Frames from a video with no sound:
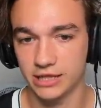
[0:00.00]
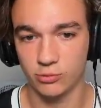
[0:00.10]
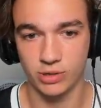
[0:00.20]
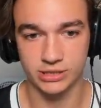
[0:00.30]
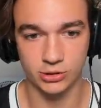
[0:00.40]

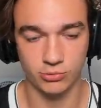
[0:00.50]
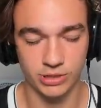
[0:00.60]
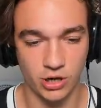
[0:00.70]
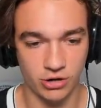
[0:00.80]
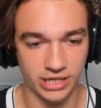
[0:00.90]
whistle. We
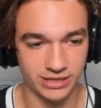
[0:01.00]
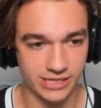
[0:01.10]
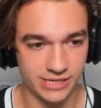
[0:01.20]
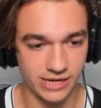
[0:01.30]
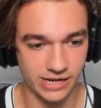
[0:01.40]
don't get
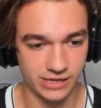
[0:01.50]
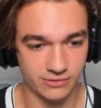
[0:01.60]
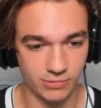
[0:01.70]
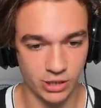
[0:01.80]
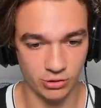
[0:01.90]
the,
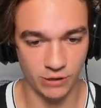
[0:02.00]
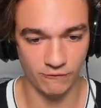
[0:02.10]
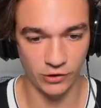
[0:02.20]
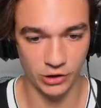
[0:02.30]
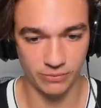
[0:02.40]
uh, we don't
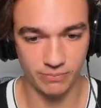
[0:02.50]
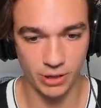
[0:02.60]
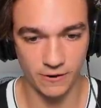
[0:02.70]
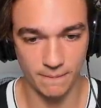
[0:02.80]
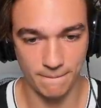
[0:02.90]
convert,
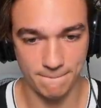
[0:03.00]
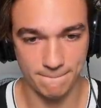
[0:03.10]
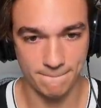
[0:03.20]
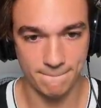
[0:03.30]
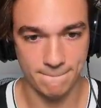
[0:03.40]
but
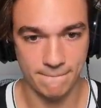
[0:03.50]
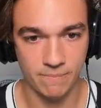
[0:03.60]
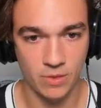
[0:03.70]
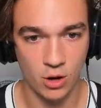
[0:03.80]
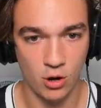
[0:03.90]

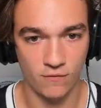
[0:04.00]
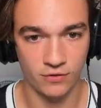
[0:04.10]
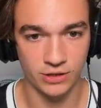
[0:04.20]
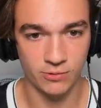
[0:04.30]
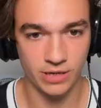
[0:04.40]

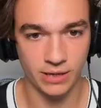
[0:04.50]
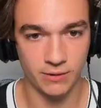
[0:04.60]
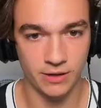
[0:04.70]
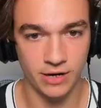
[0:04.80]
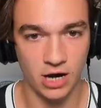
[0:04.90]
hopefully we
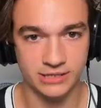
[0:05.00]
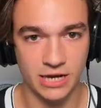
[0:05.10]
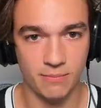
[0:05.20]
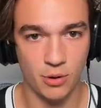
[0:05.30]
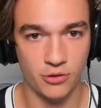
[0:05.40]
can knock
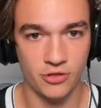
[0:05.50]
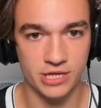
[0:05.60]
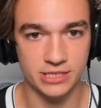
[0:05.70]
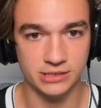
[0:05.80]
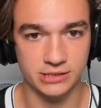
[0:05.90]
down both of
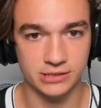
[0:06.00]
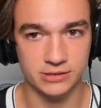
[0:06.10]
these.